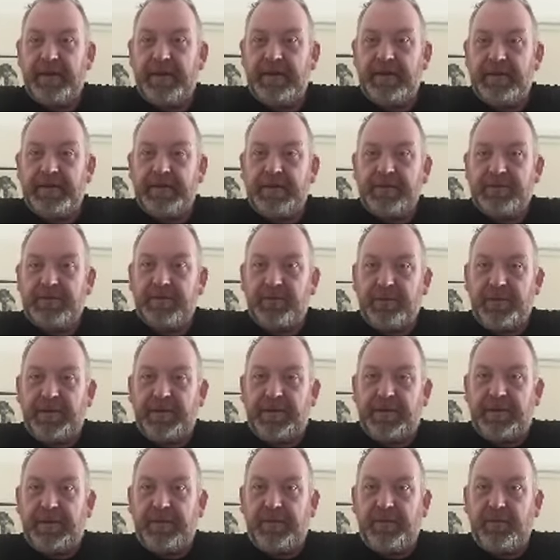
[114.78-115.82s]
So
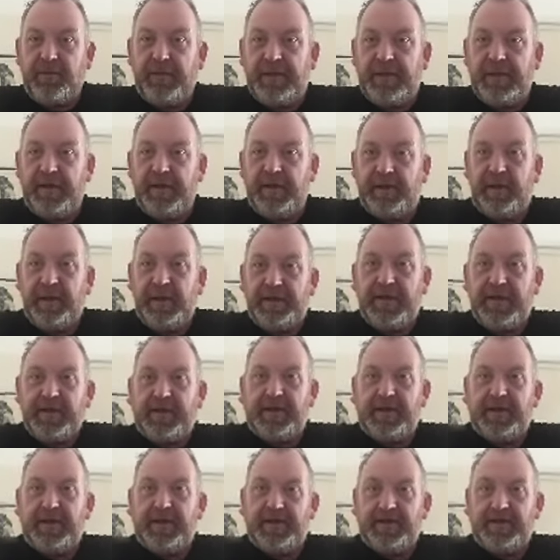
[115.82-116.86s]
can we all
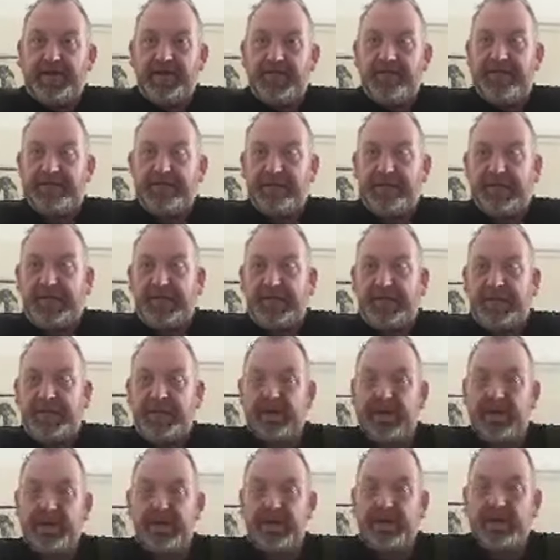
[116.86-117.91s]
hear? Can
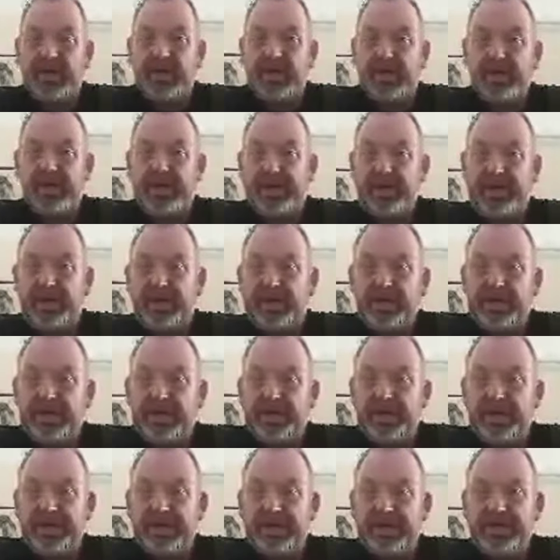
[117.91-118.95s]
you hear me?
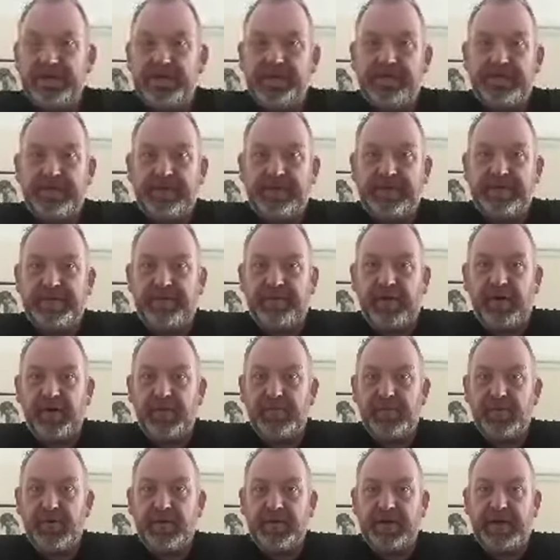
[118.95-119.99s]
Is the
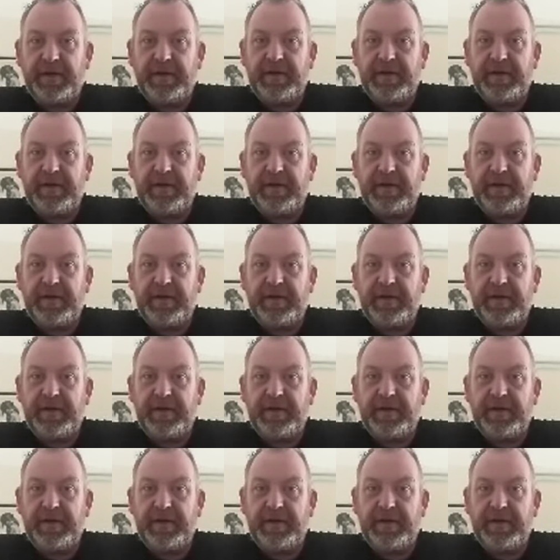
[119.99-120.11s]
volume okay?